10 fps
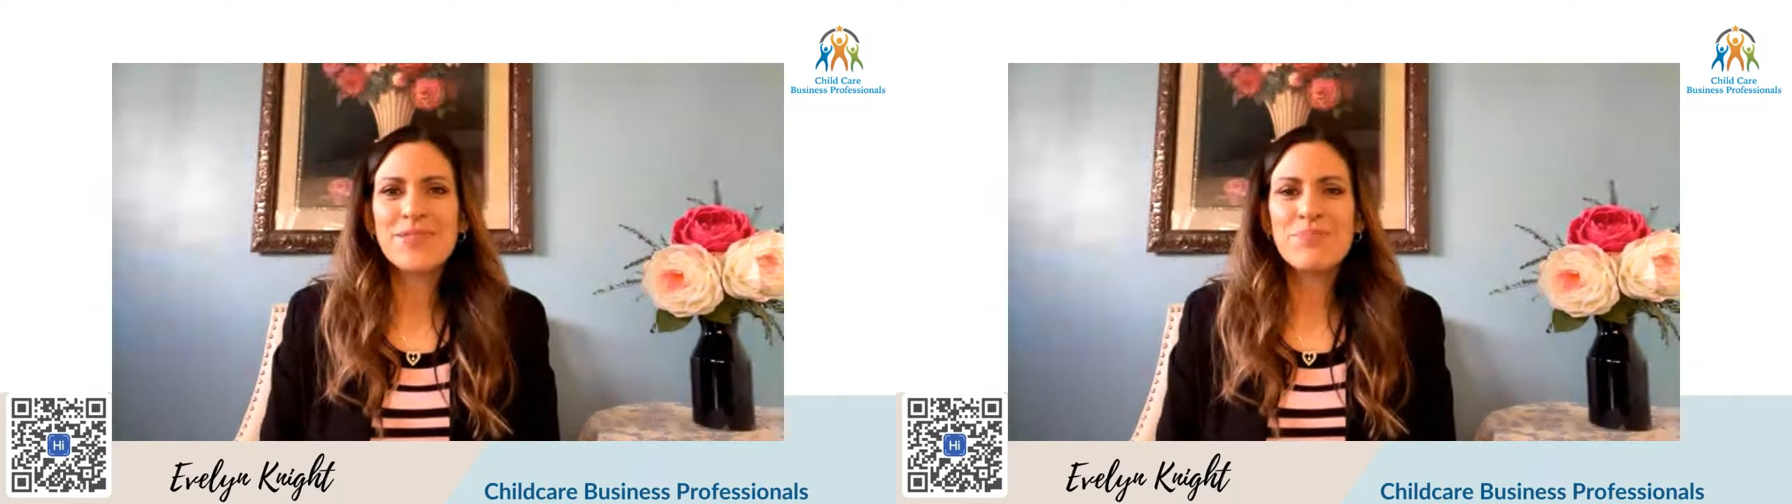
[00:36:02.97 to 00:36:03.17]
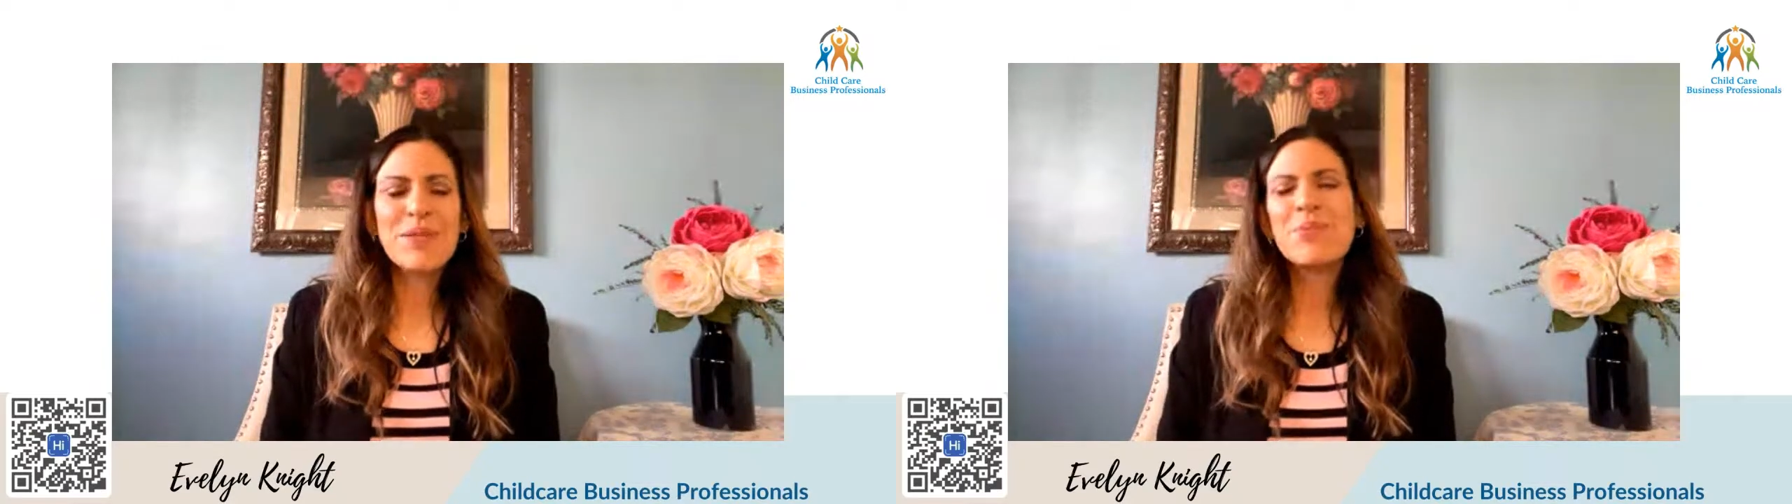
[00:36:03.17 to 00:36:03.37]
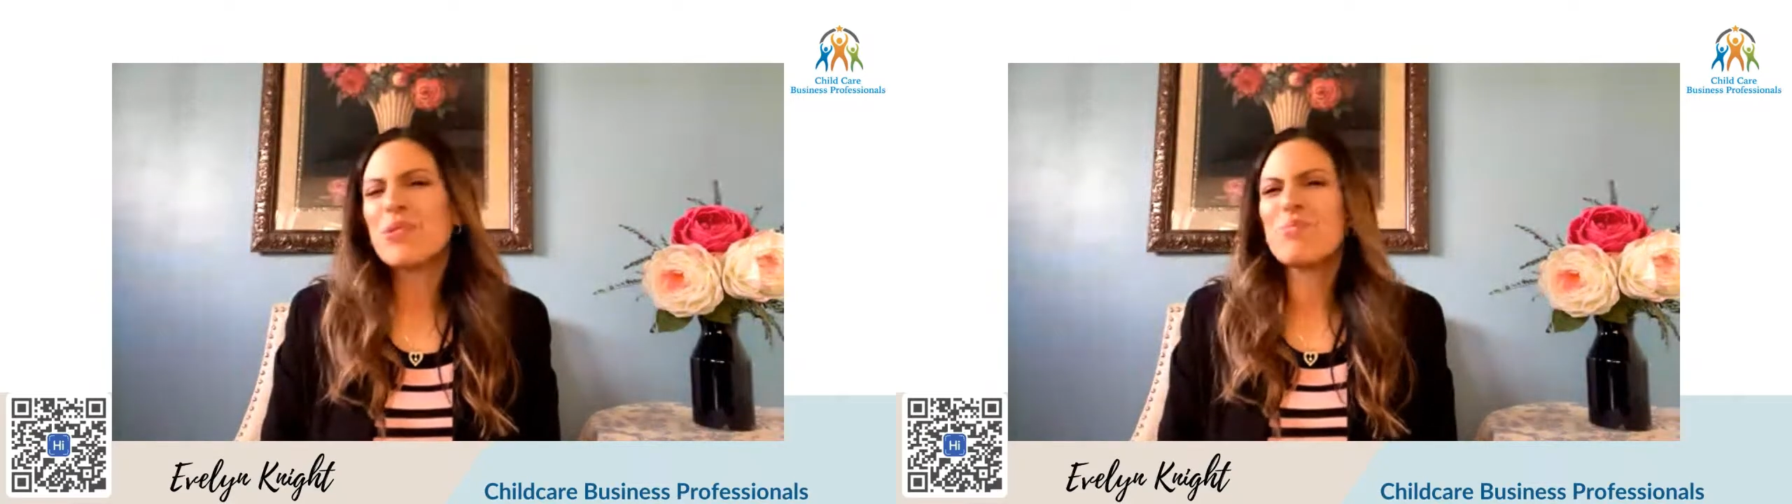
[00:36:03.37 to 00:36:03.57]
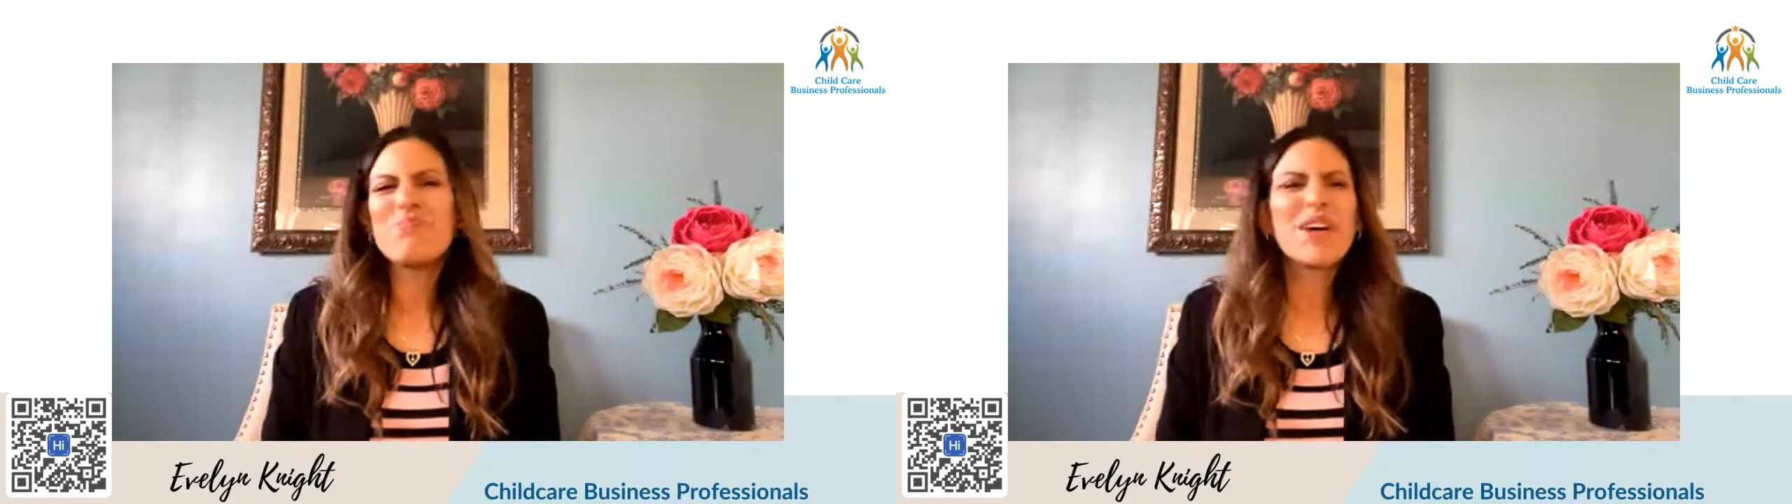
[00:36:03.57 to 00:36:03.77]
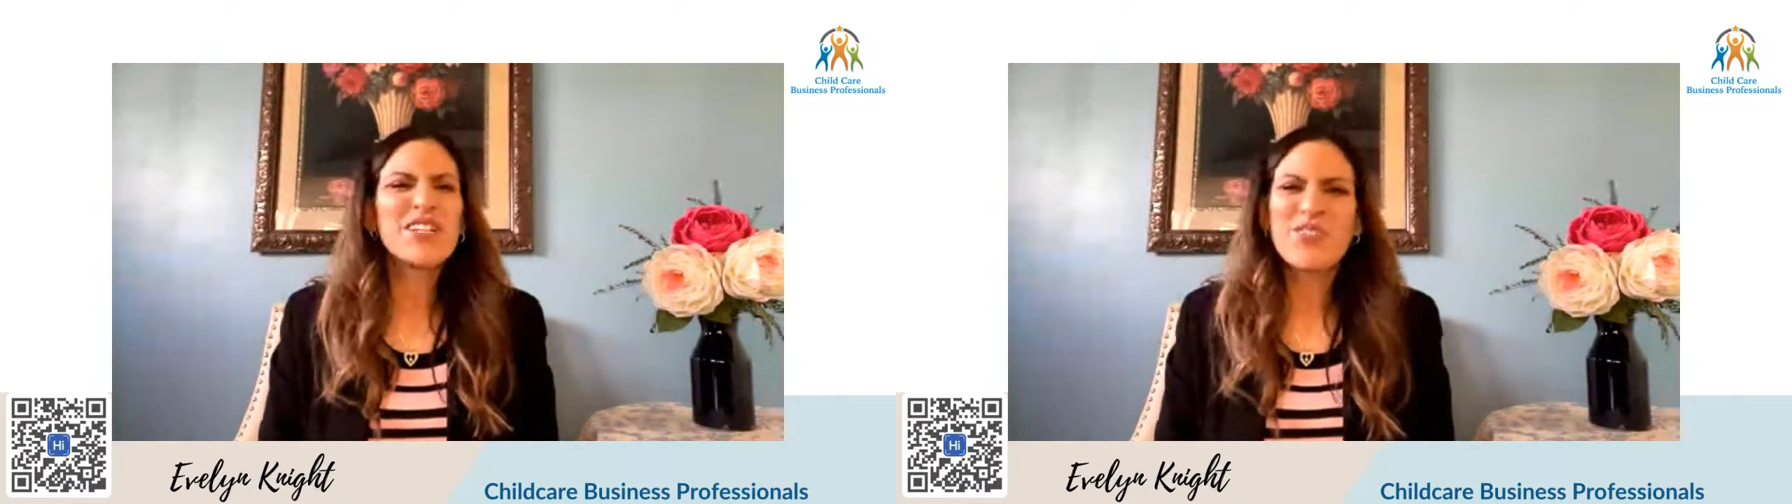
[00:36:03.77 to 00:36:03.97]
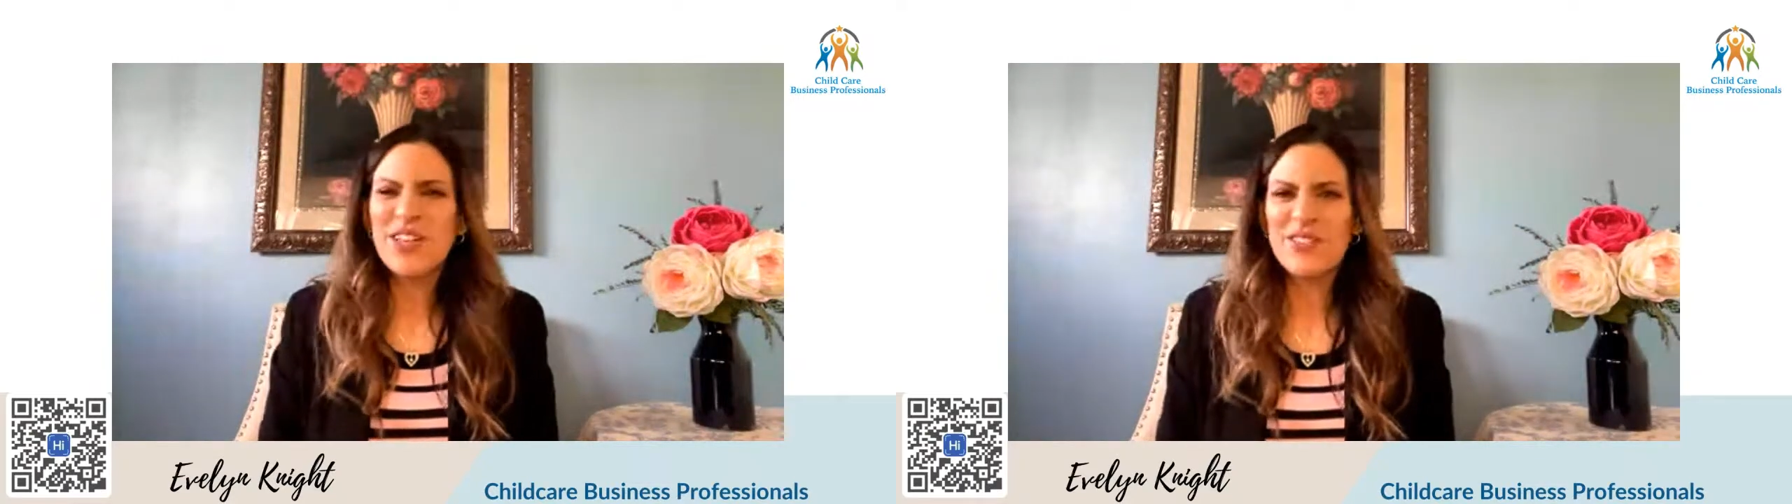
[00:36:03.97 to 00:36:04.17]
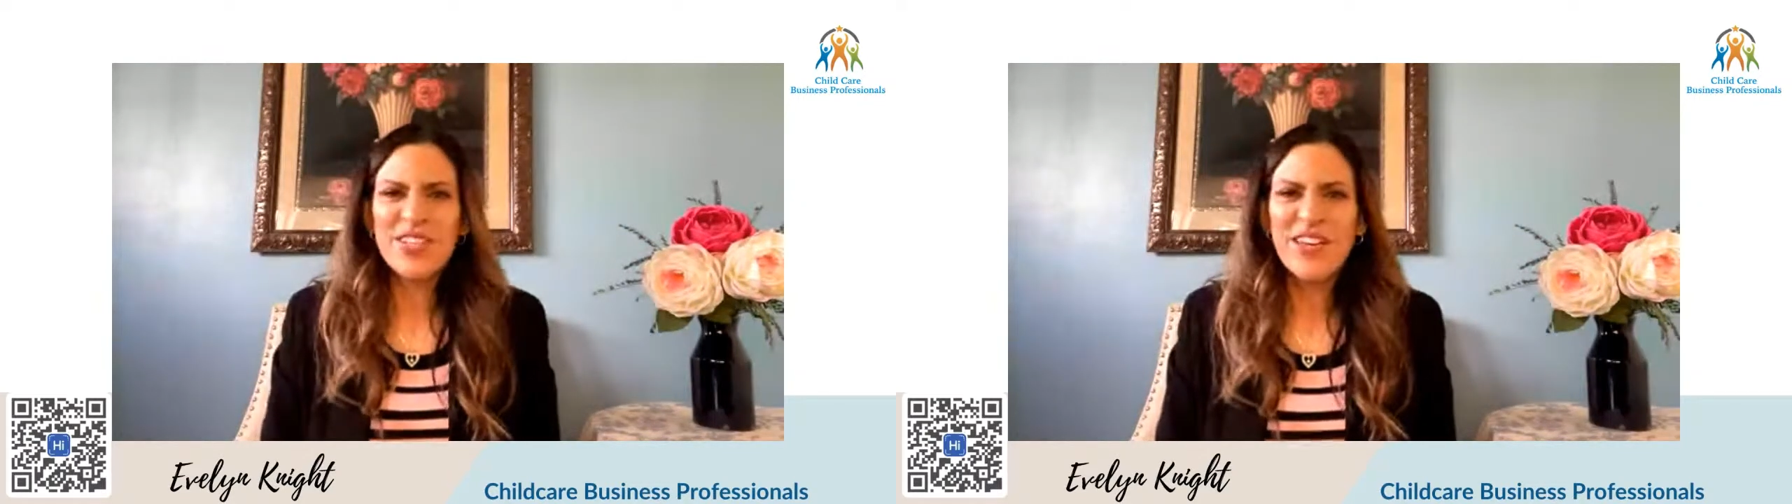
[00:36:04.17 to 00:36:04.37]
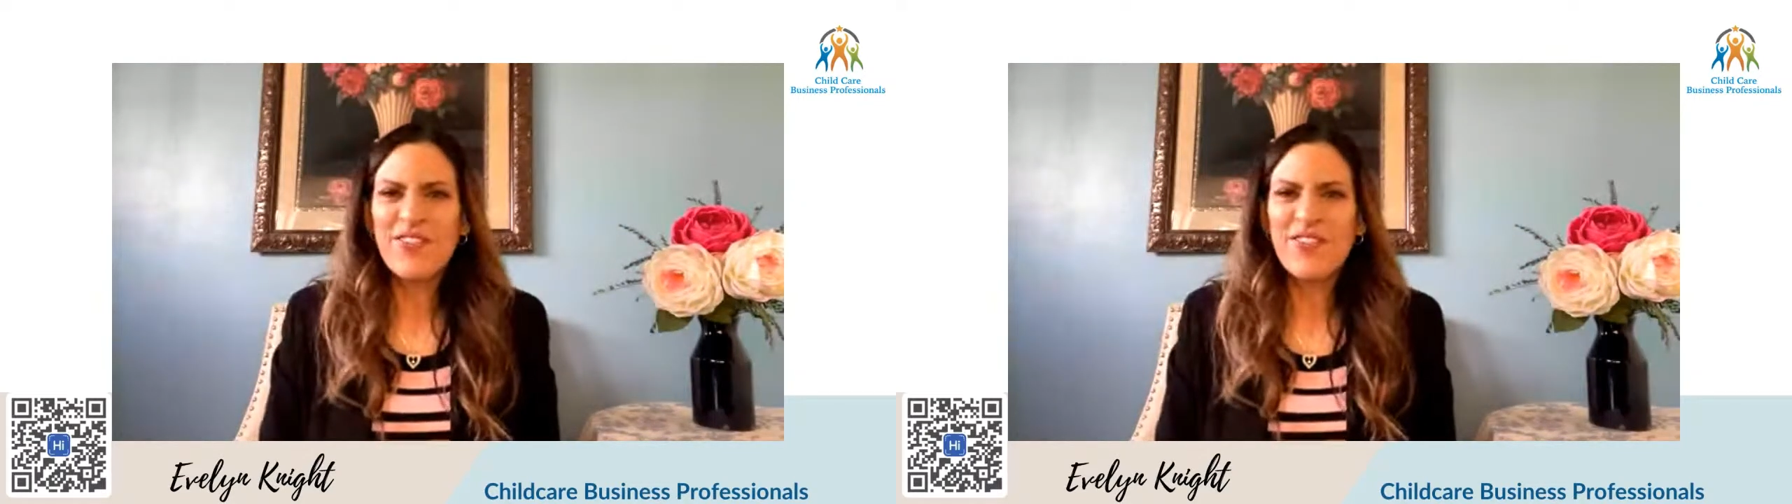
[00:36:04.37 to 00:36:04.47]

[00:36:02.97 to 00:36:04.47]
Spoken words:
People would much rather take